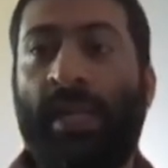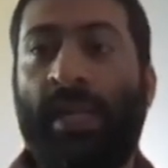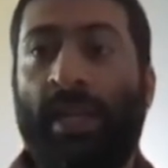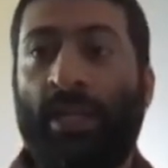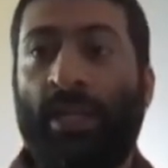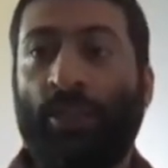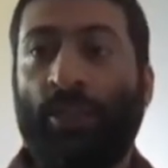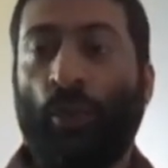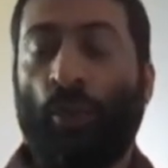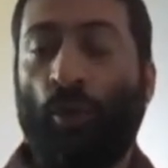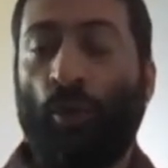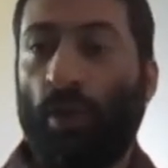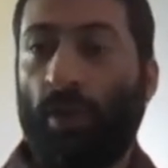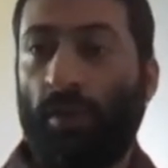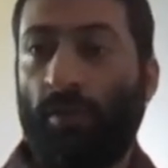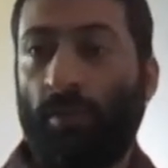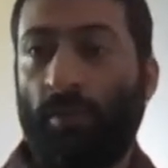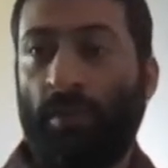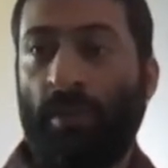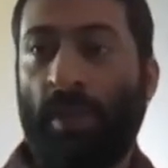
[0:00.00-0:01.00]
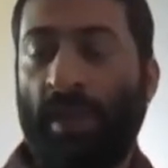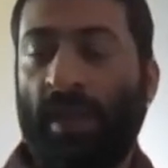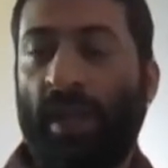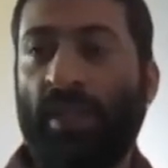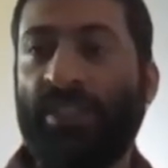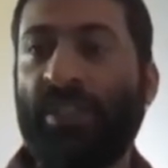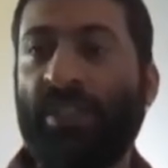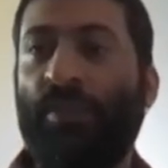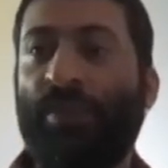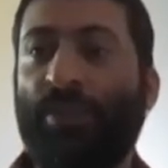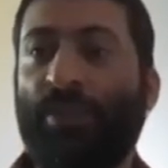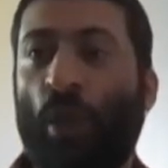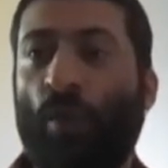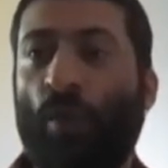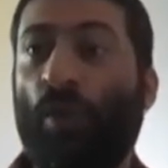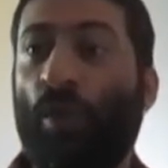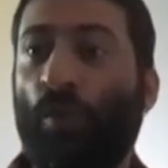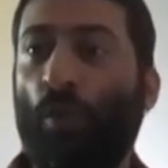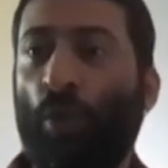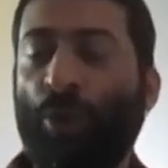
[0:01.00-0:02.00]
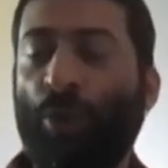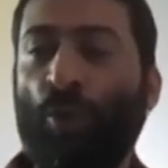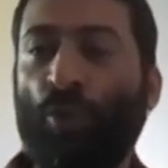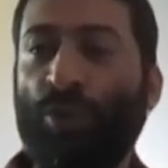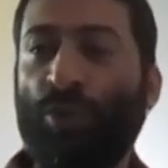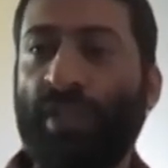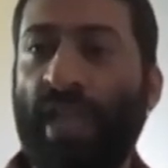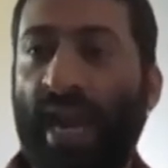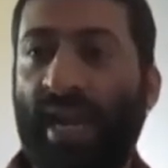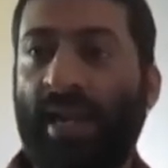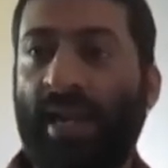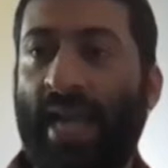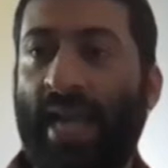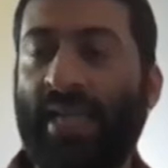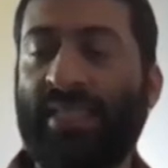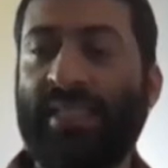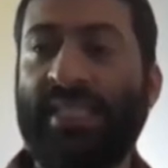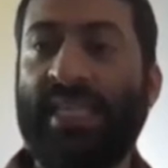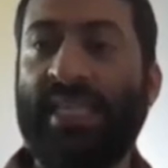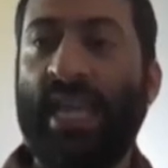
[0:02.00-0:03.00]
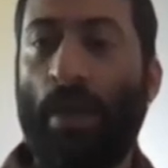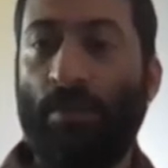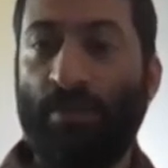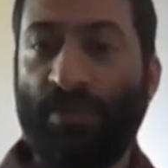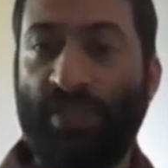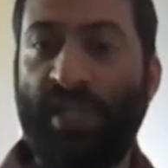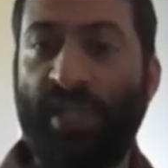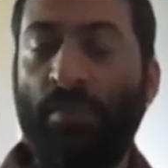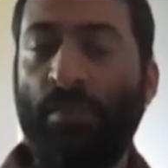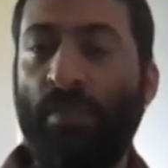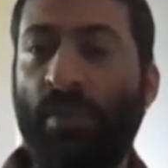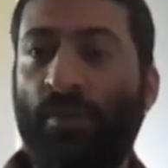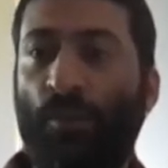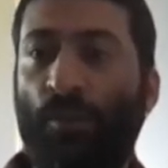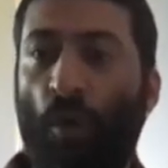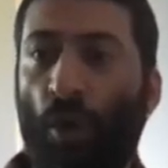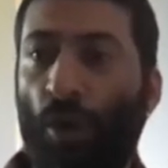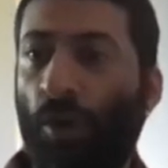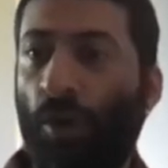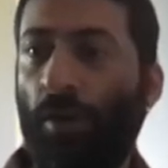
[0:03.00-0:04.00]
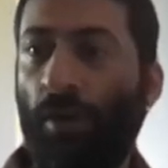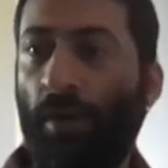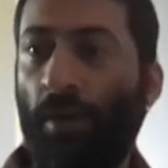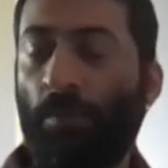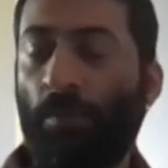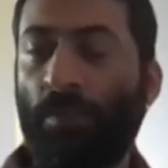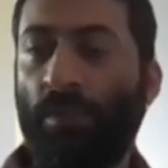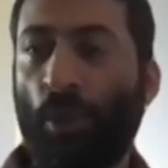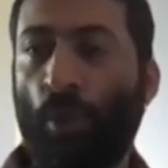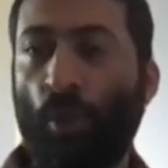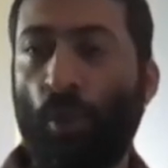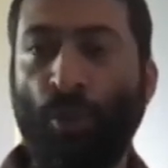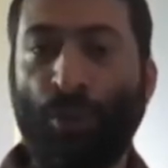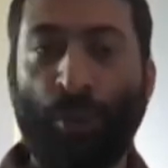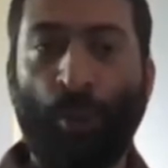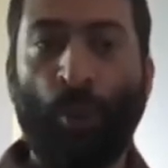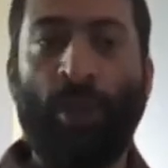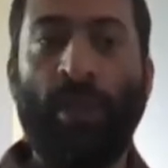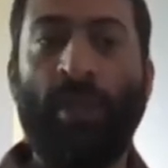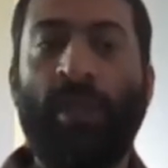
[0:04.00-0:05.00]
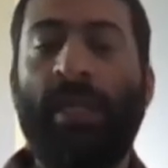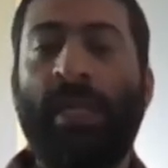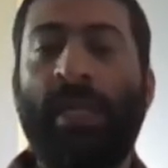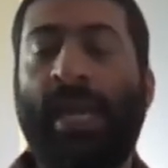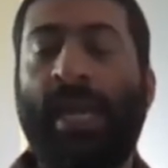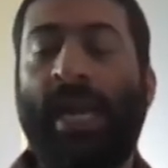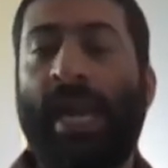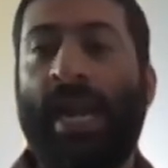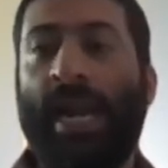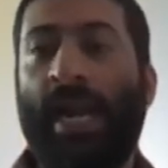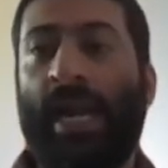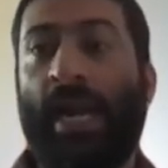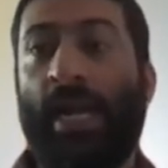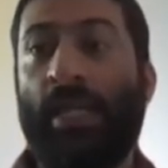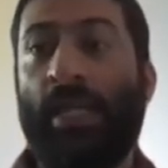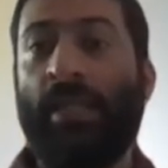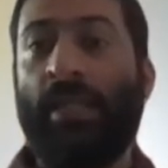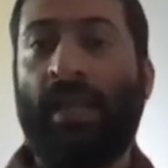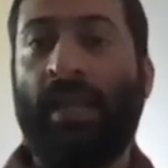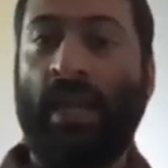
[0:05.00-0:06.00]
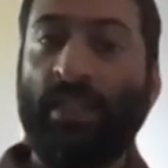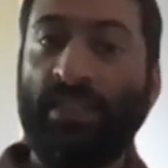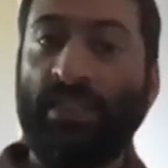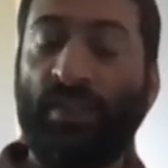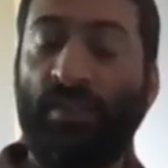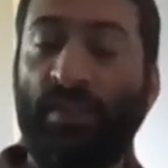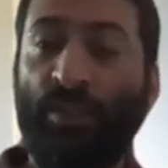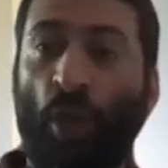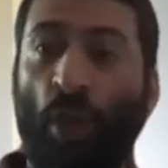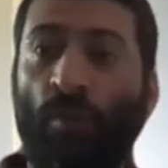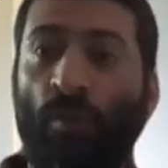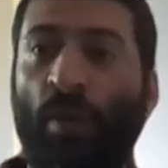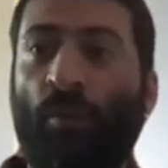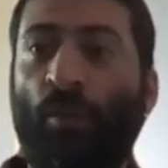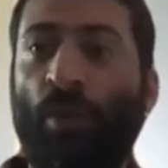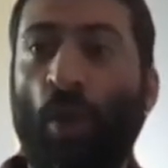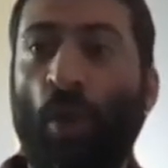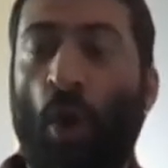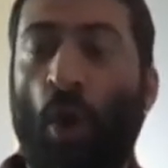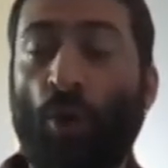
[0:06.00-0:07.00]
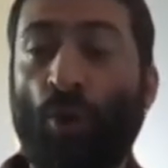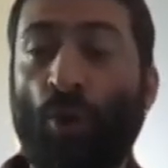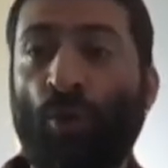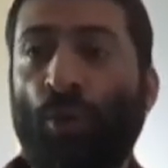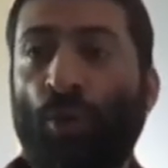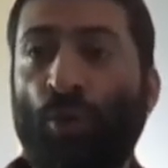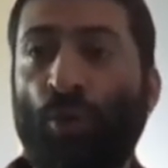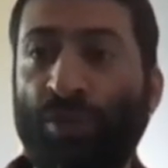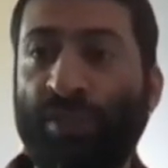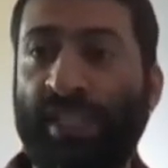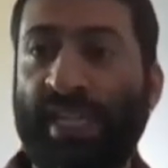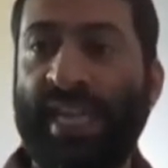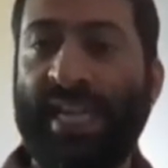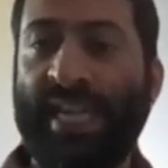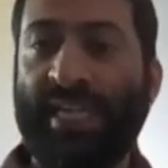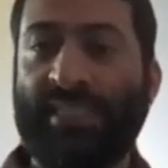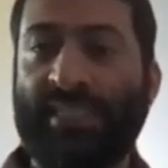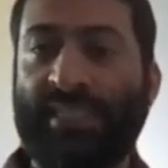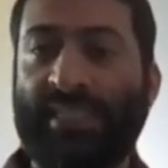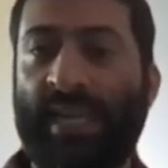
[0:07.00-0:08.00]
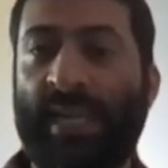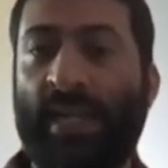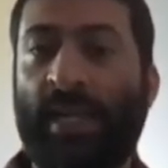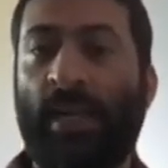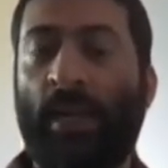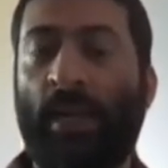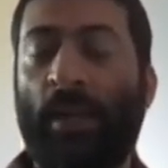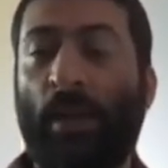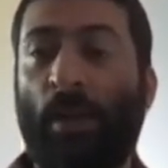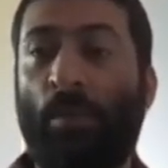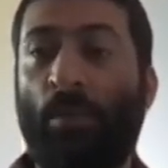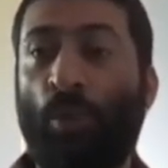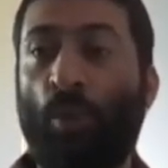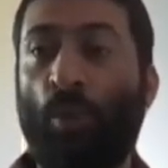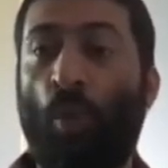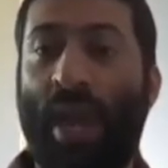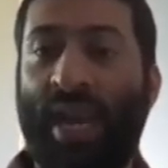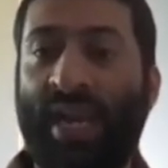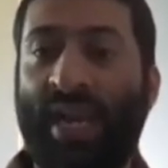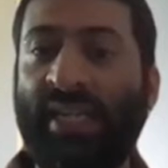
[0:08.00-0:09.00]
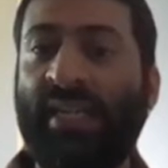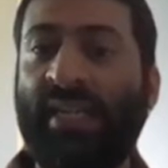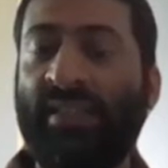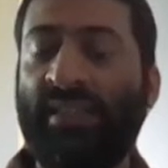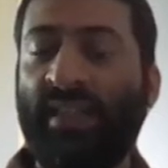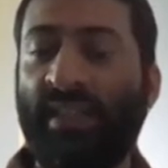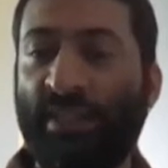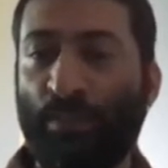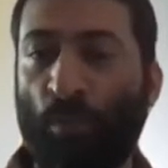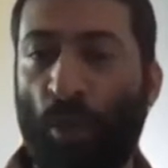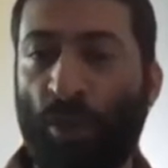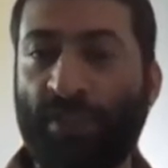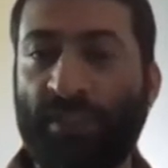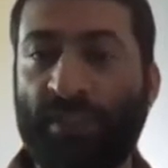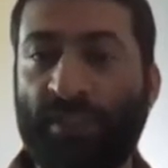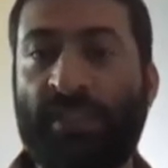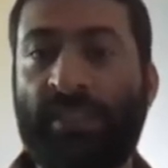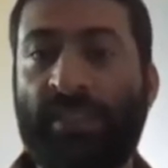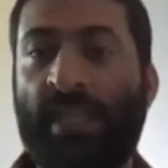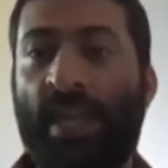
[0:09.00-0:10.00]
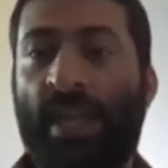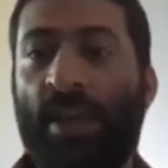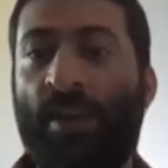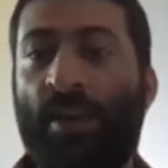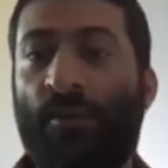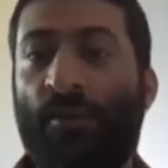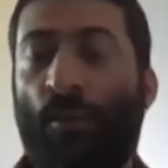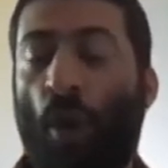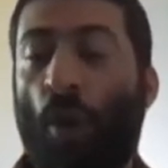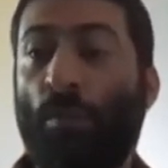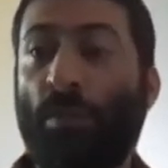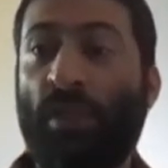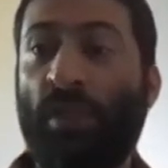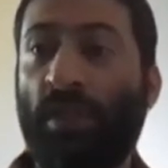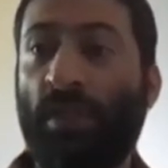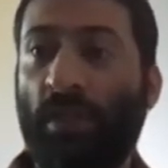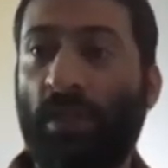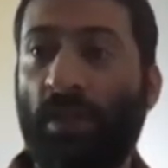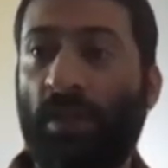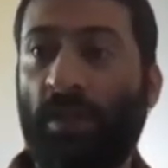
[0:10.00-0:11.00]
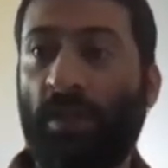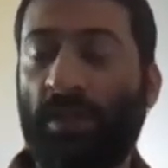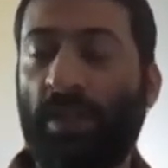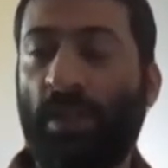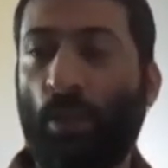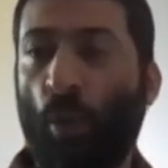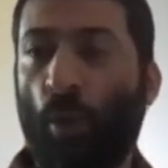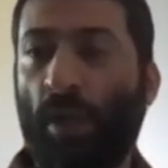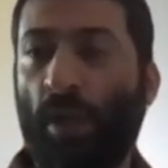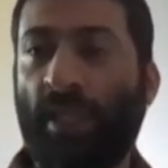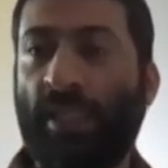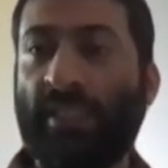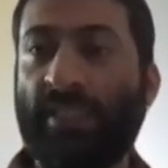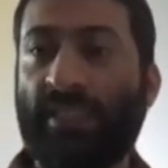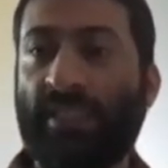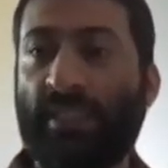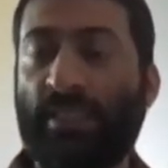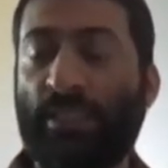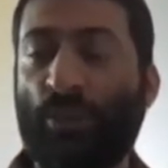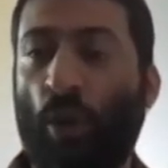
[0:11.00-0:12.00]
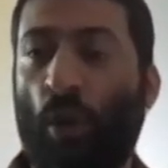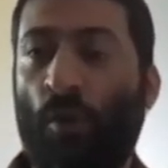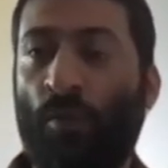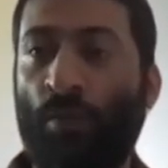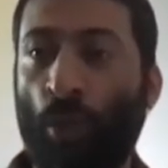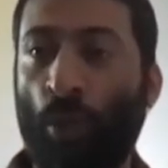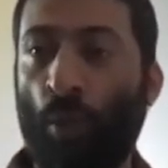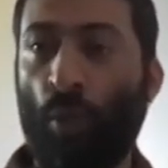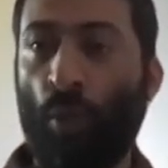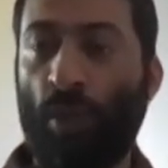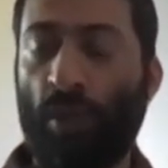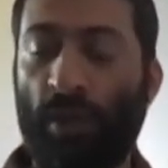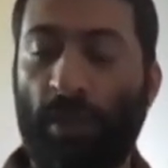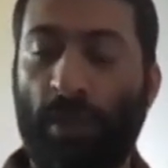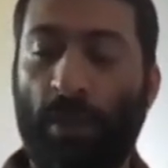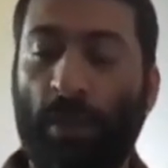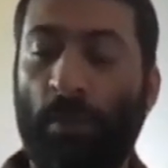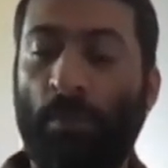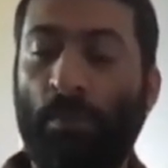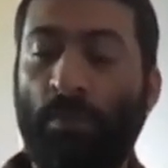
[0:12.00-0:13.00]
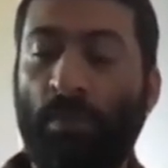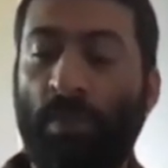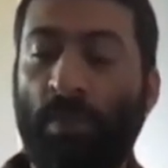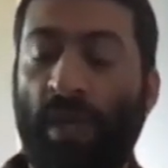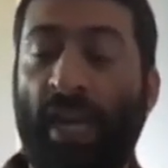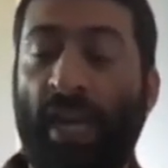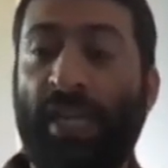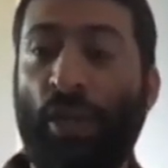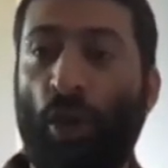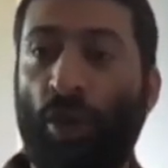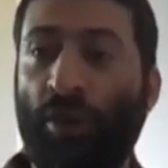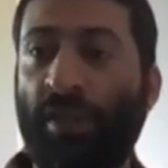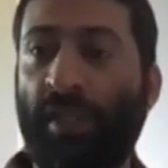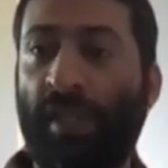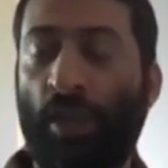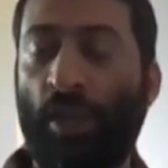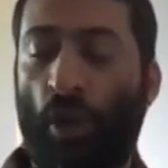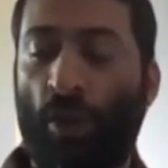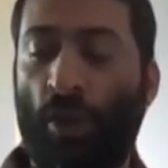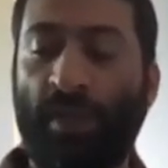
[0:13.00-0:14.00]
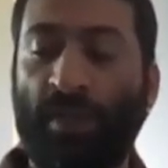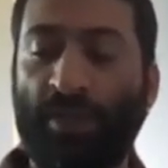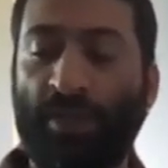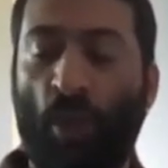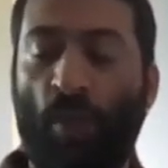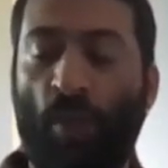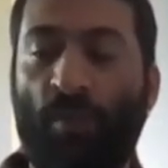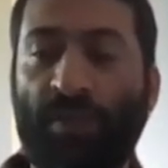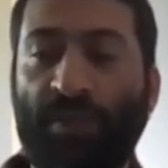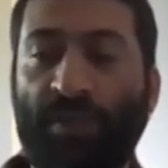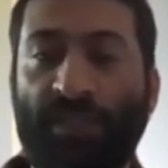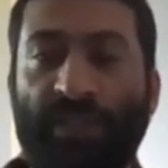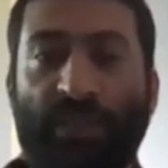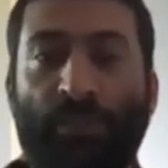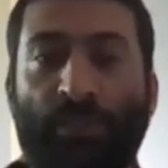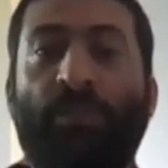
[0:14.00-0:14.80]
So the recursive resolver would use that as the upstream for the root zone. The recursive resolver will also use DNSSEC to validate the responses from the local instance of the root running on the resolver system.